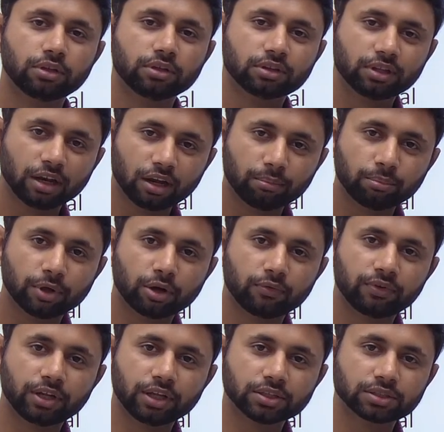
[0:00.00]
the number of
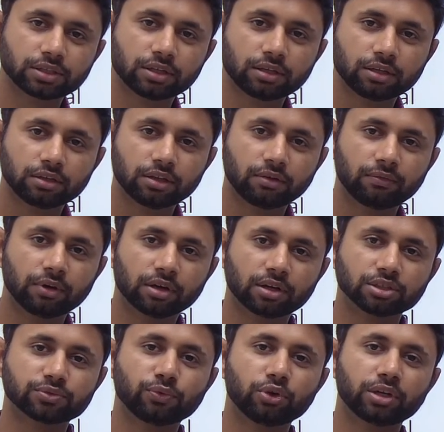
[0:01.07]
days the workers
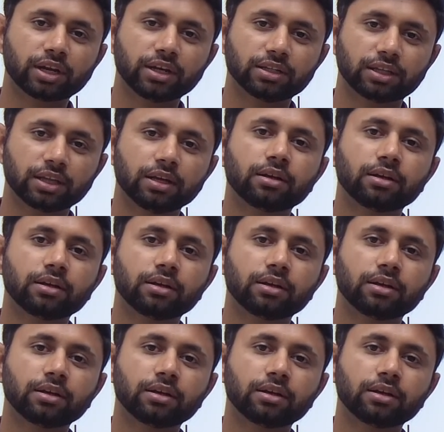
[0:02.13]
won't get their